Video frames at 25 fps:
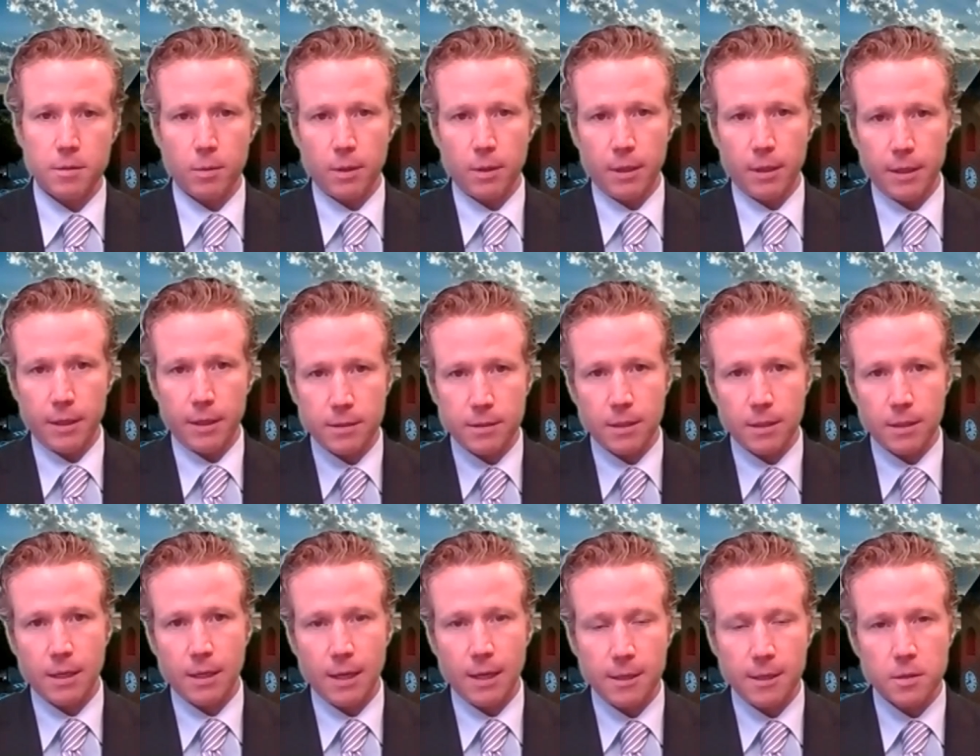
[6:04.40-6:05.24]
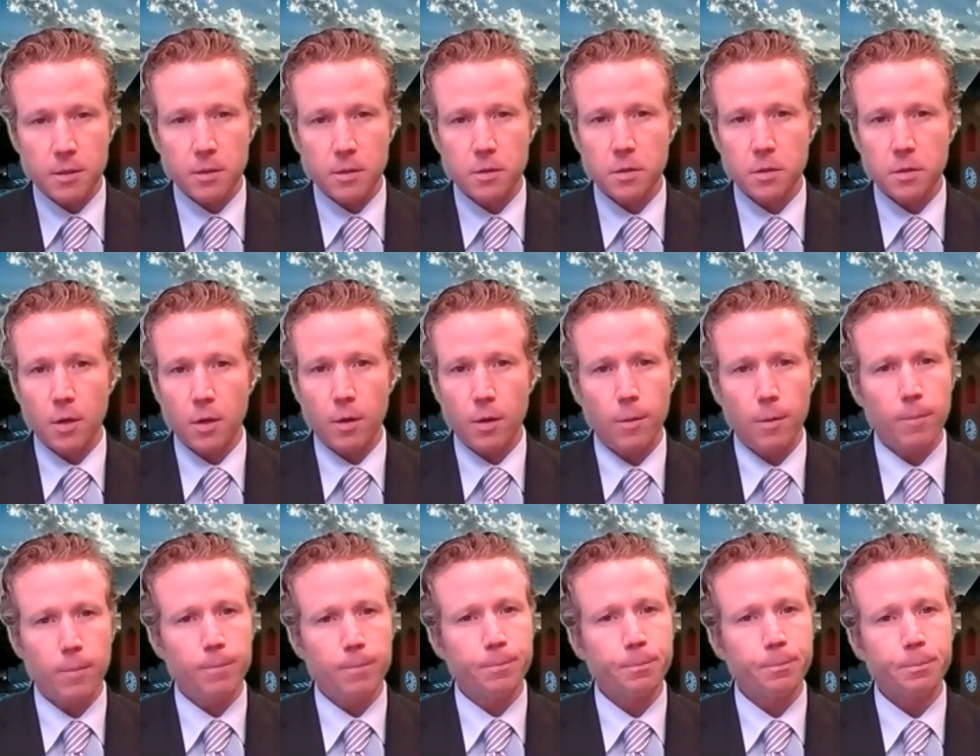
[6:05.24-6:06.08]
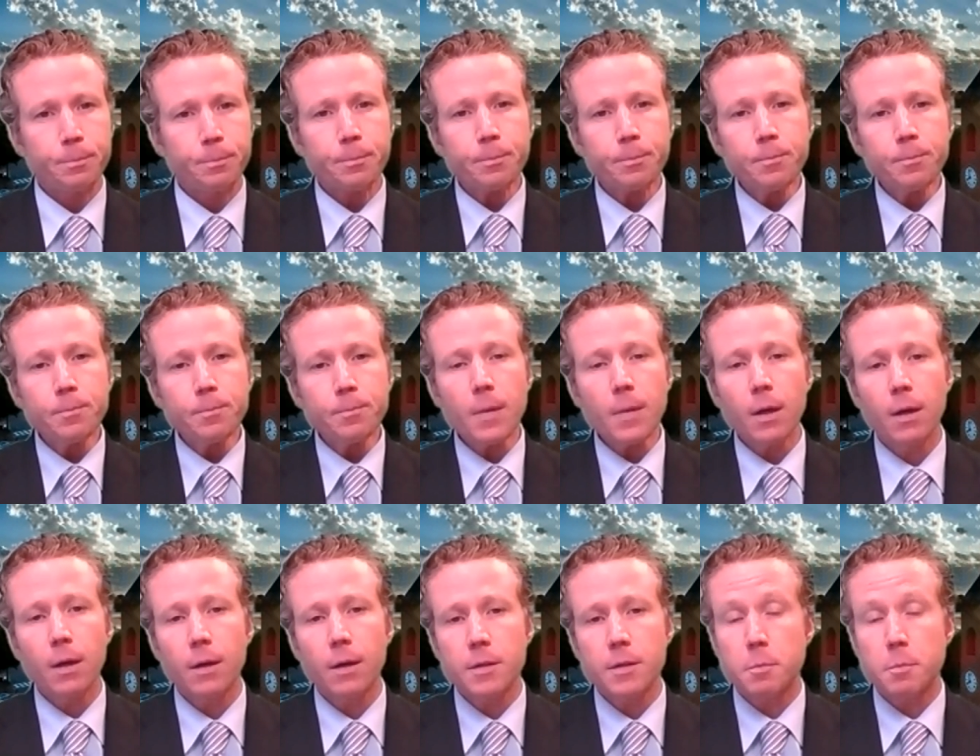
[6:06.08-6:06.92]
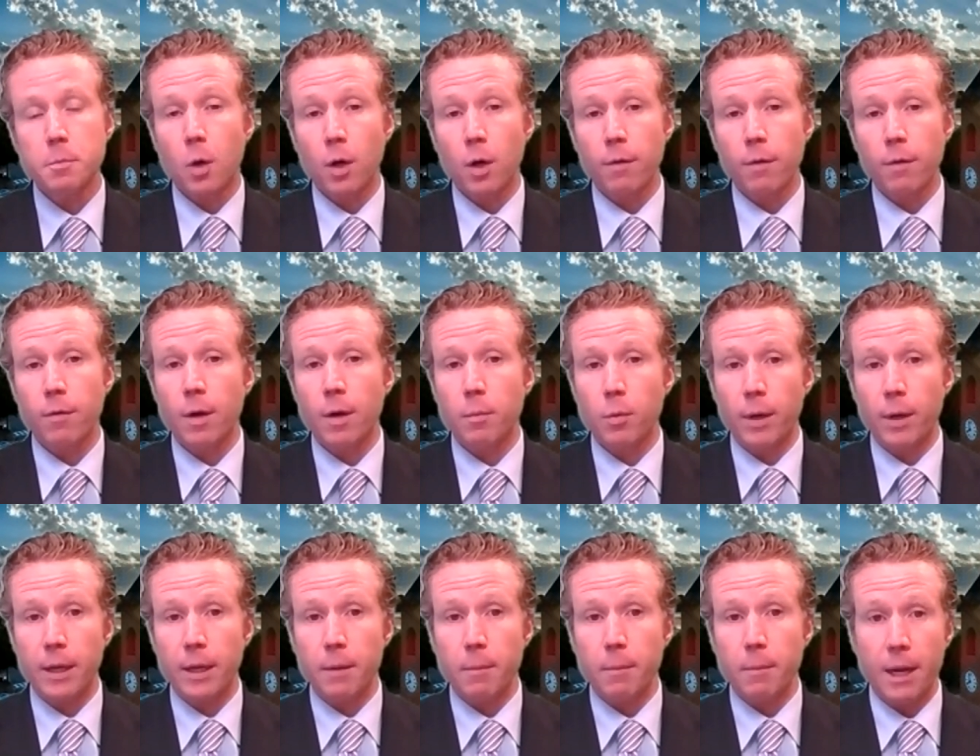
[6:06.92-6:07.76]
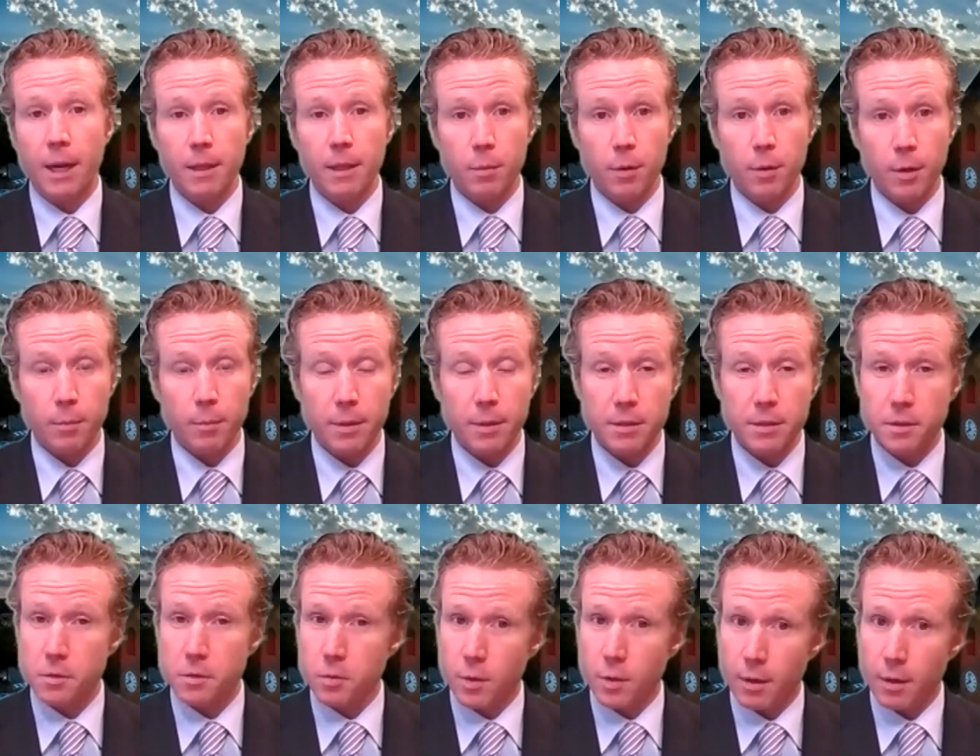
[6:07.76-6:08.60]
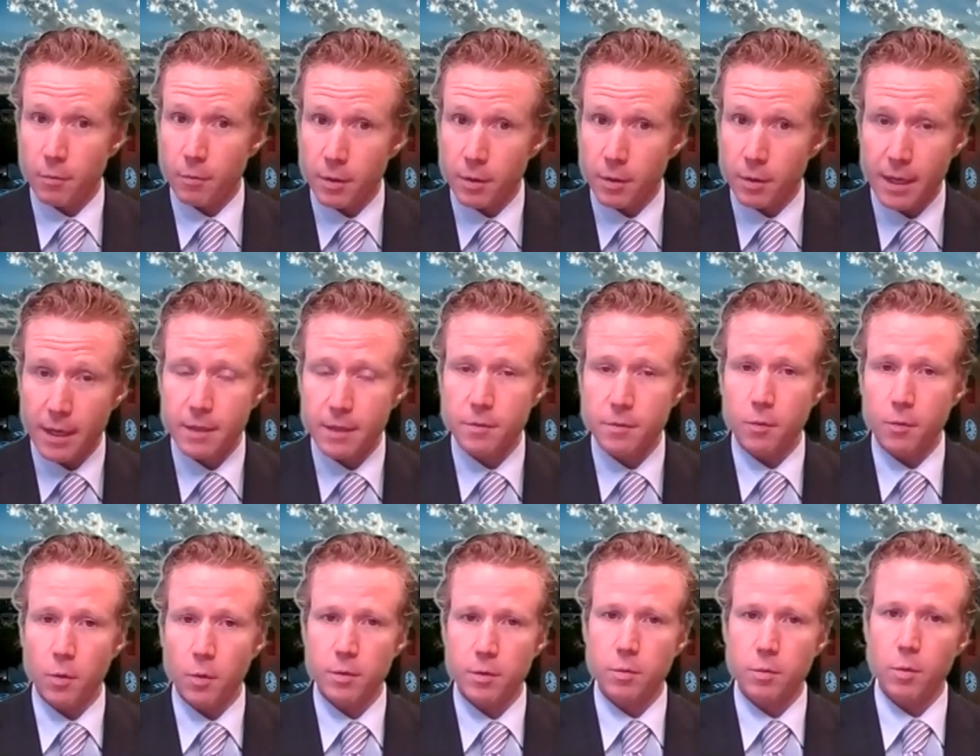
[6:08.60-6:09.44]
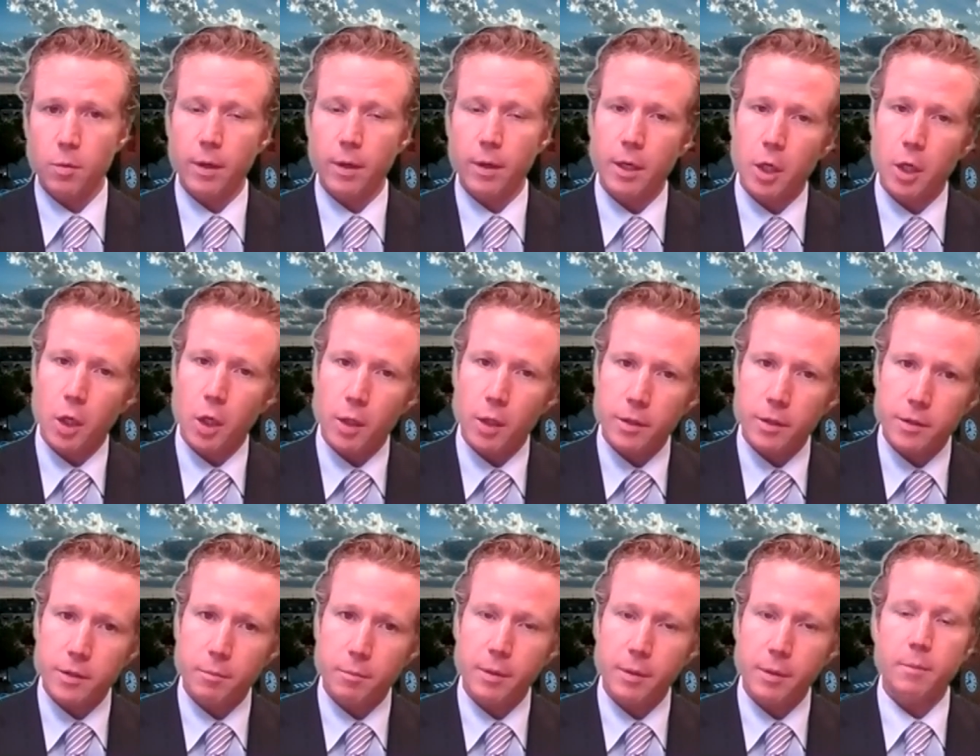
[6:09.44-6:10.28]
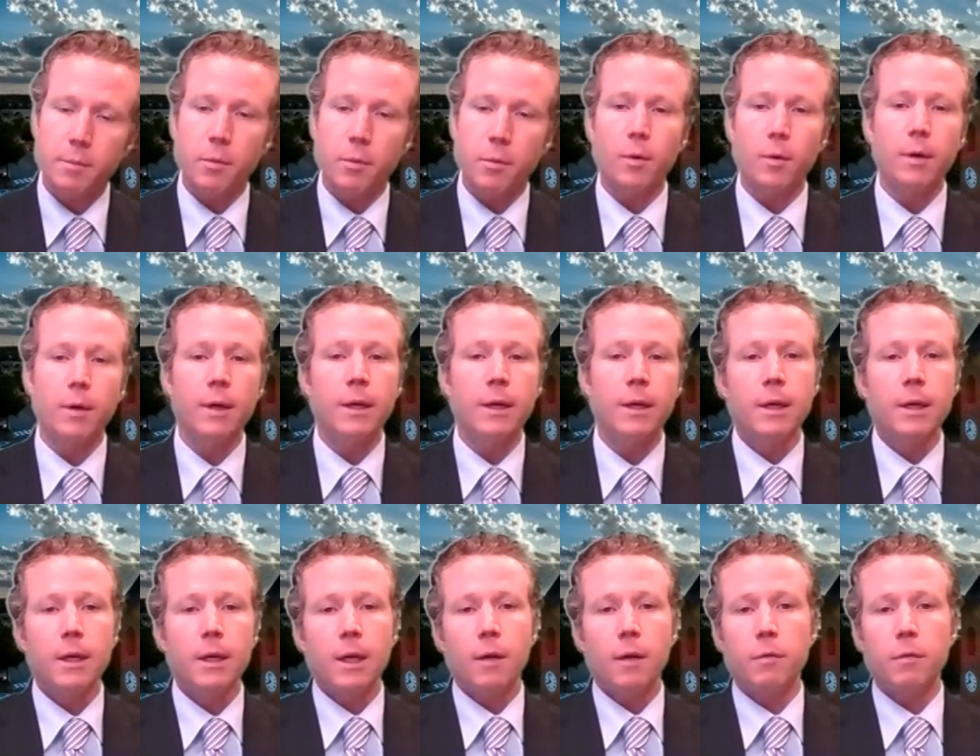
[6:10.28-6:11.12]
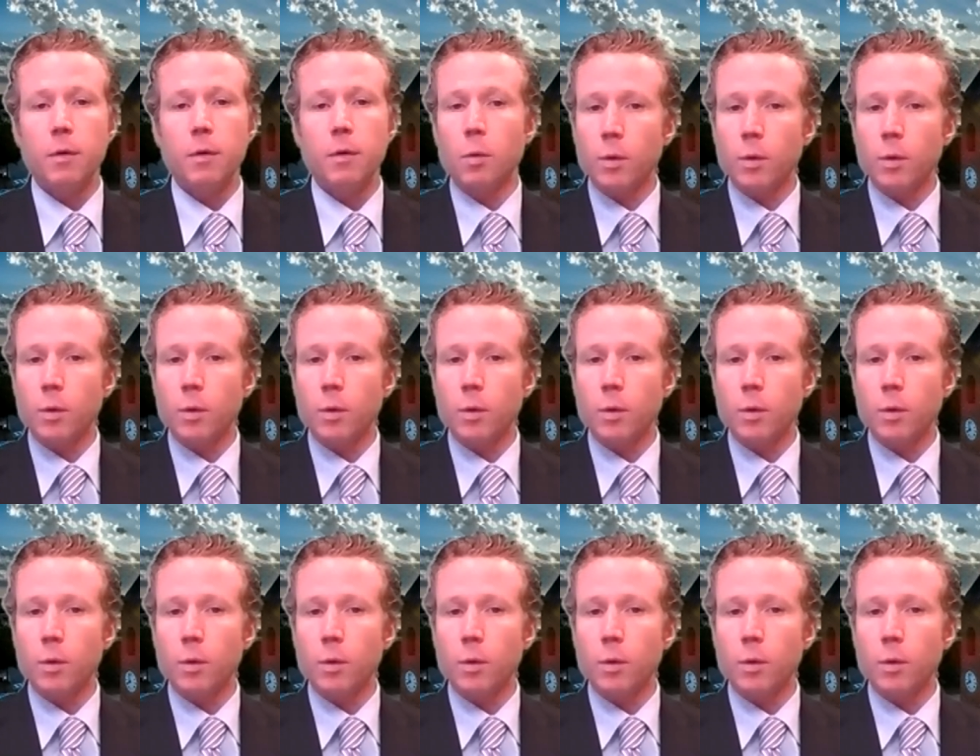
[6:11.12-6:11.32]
uh, as it relates to cases. So uh, as part of our bringing back the Burg Business Recovery Task Force, we're encouraging people,